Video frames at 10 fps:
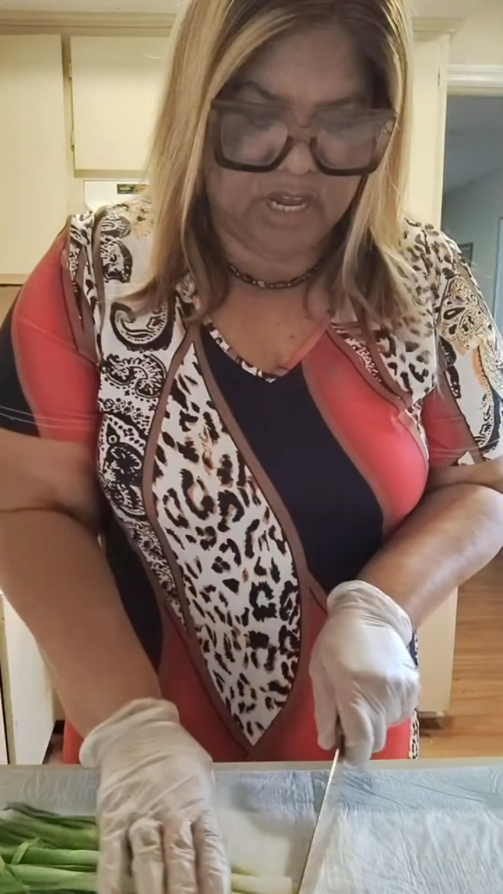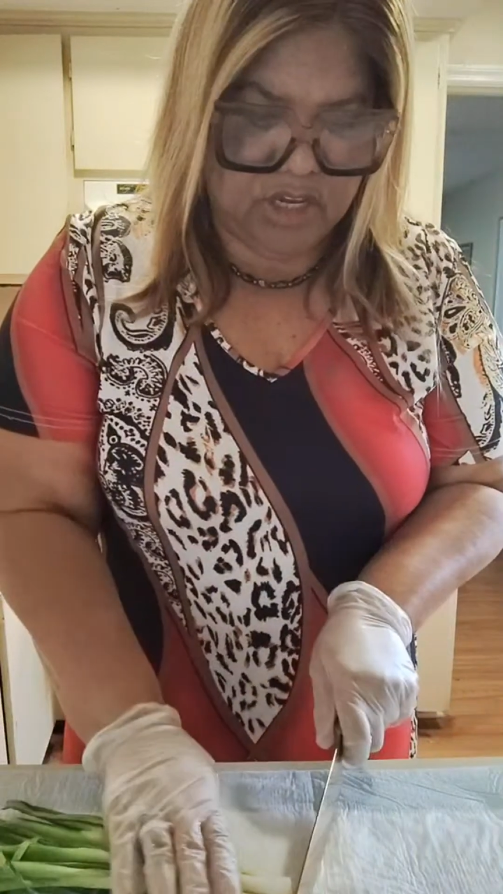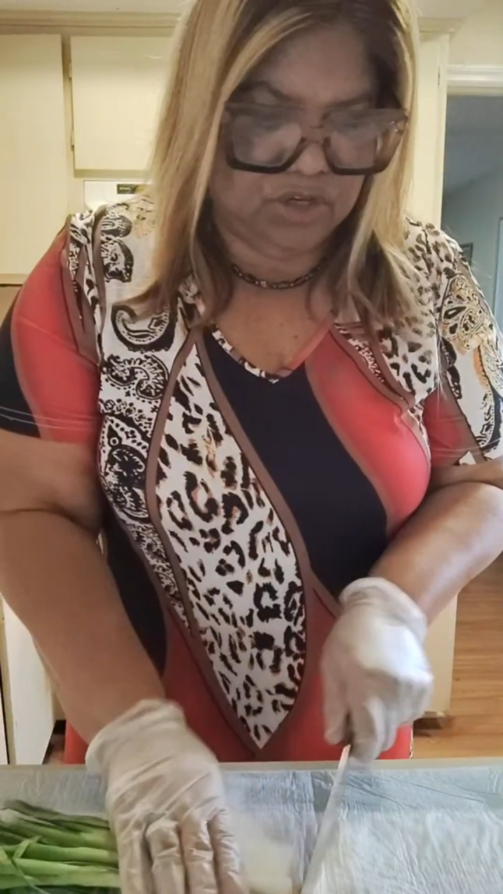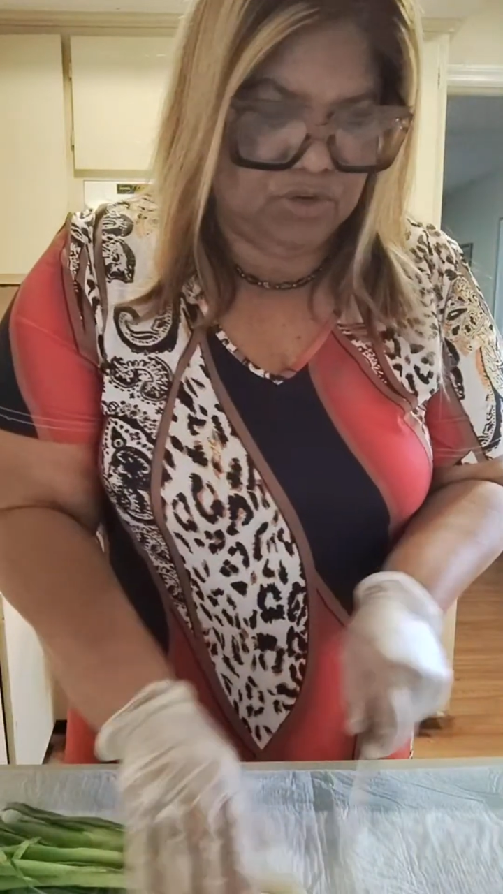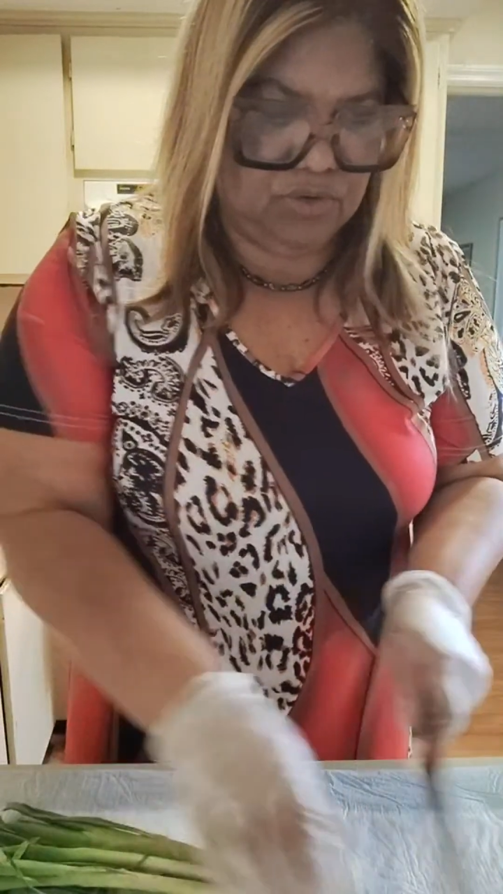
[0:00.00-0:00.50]

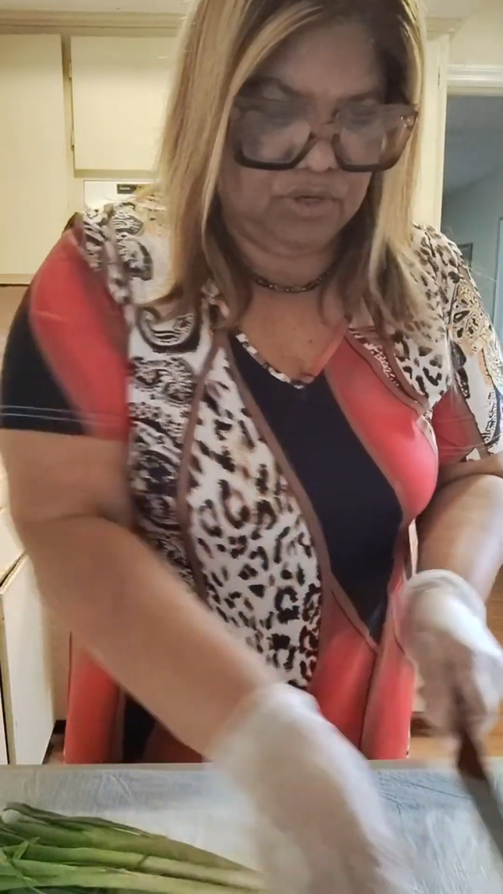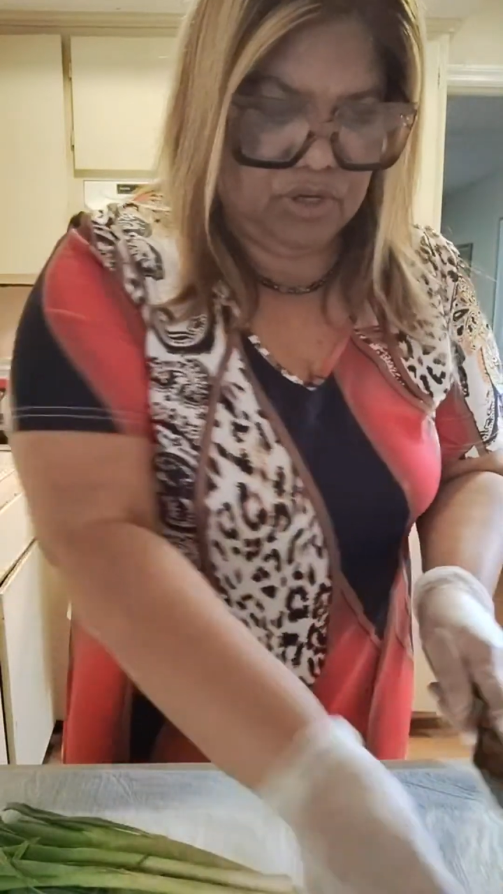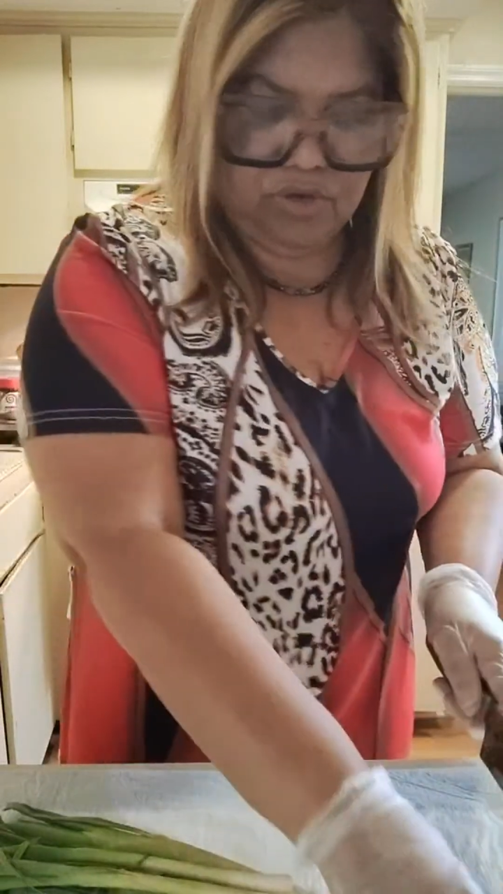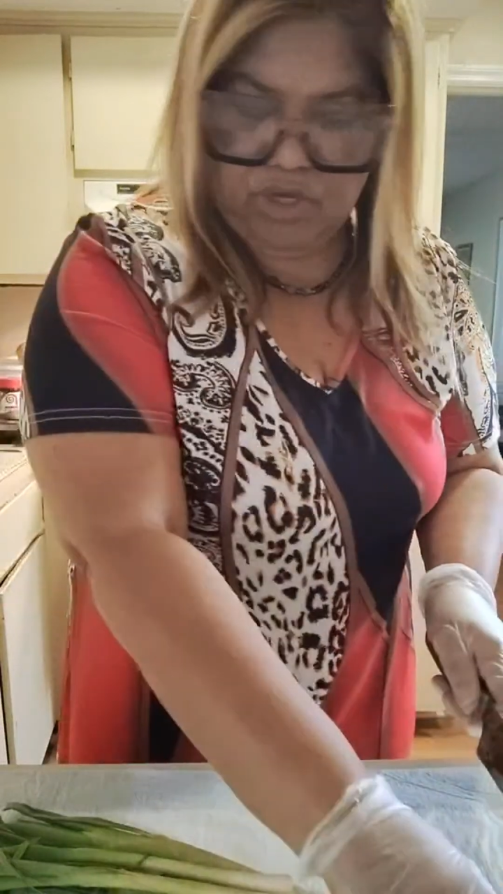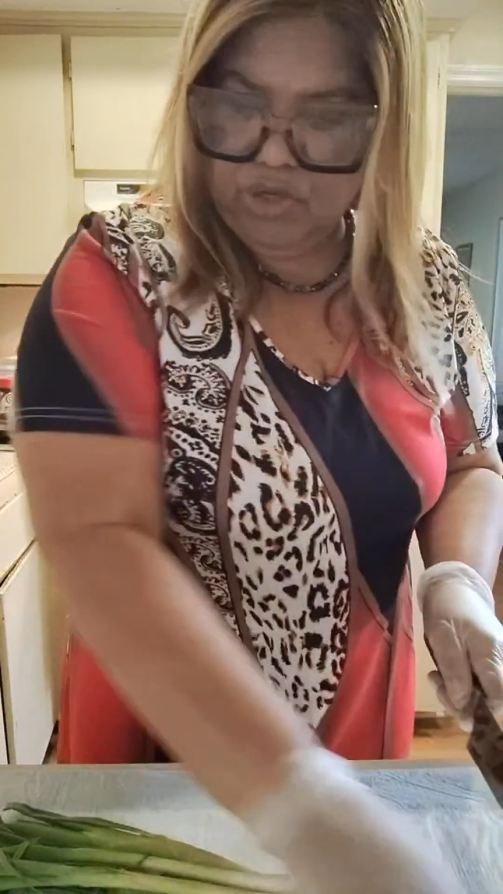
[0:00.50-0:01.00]
you
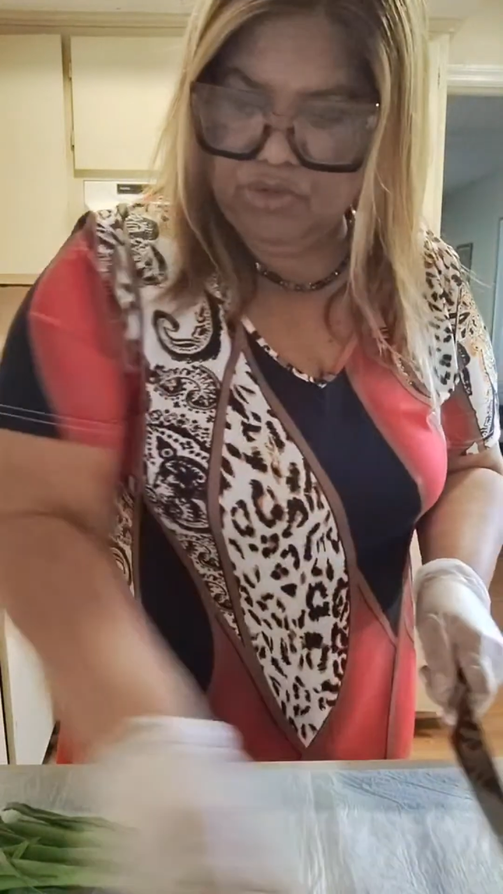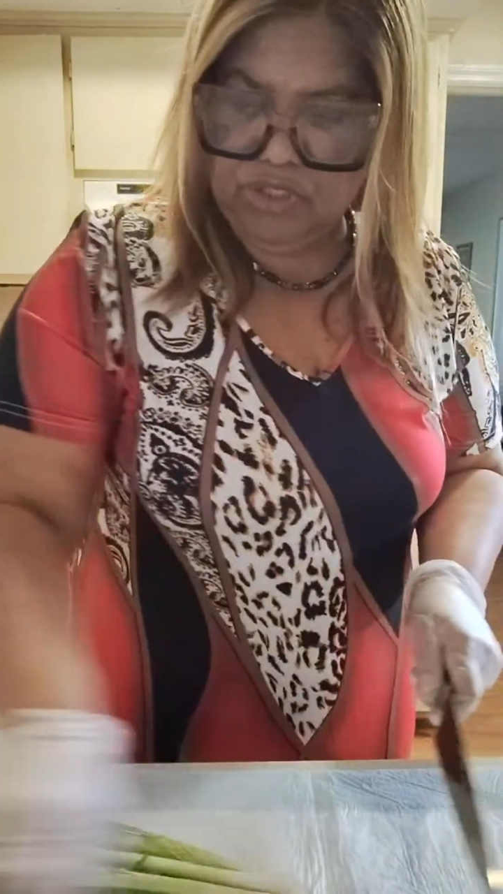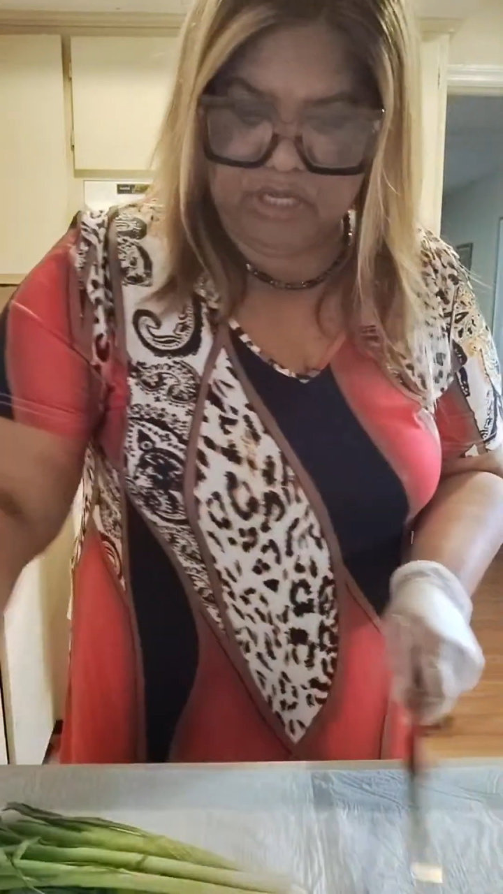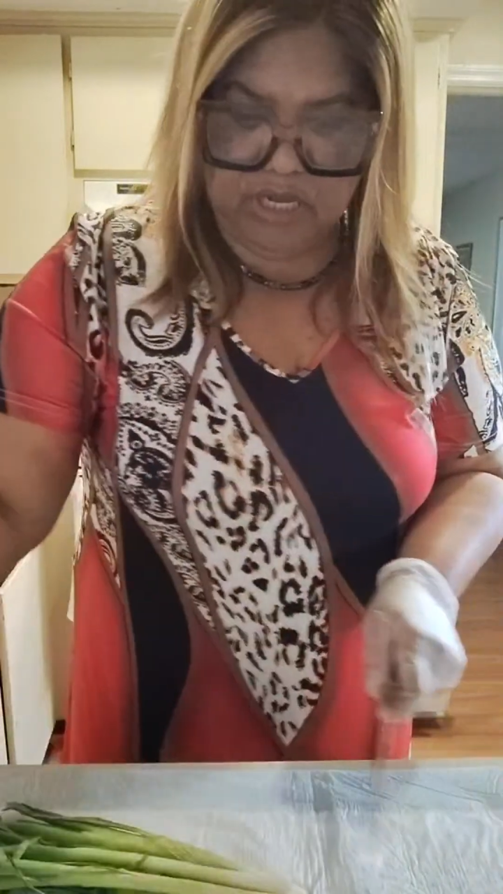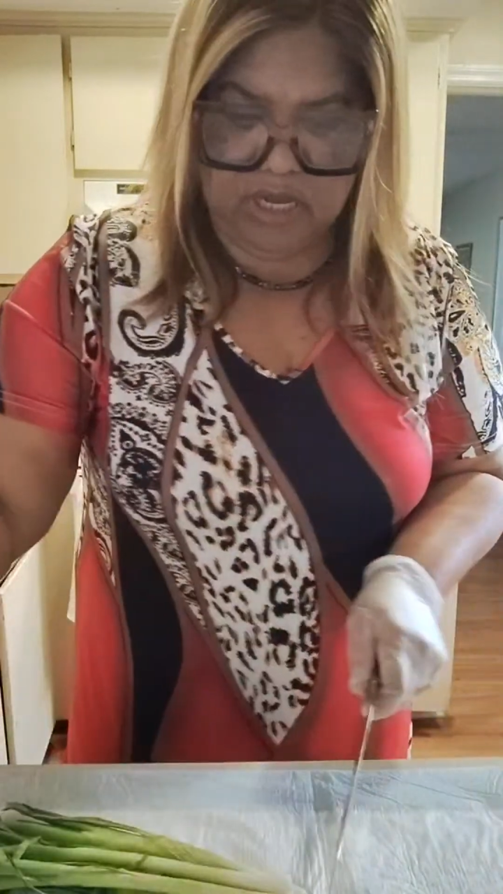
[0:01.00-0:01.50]
use
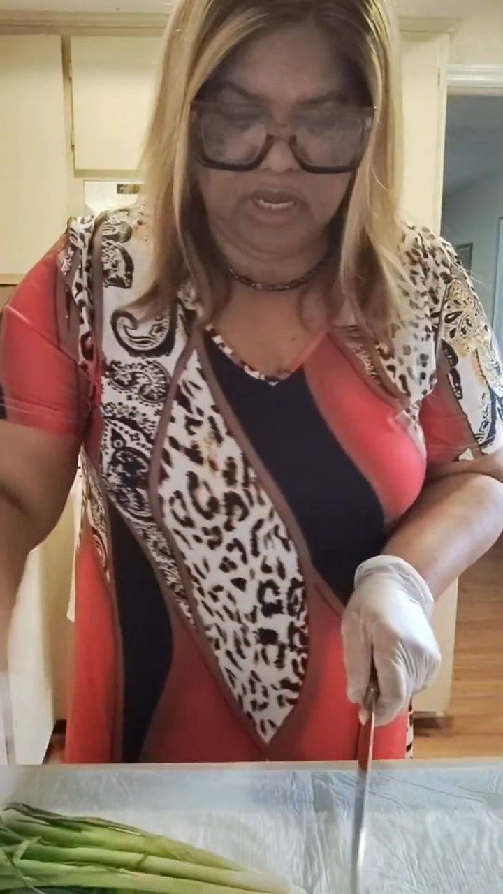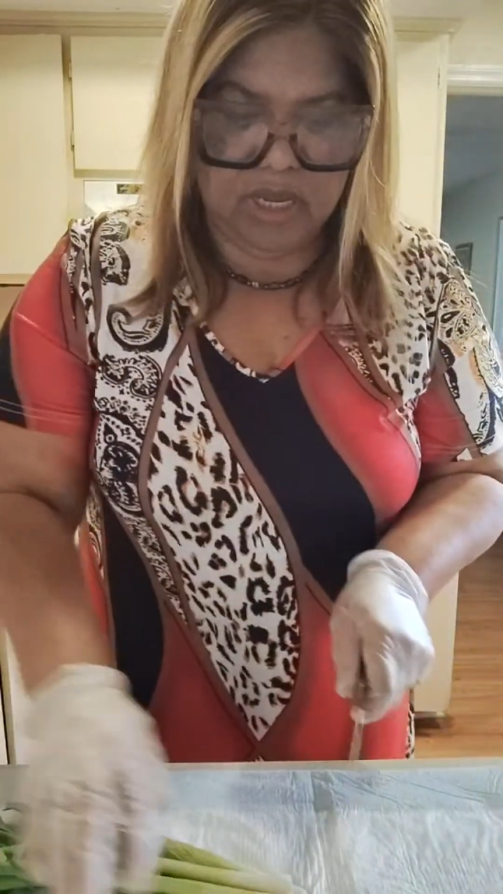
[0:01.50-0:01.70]
the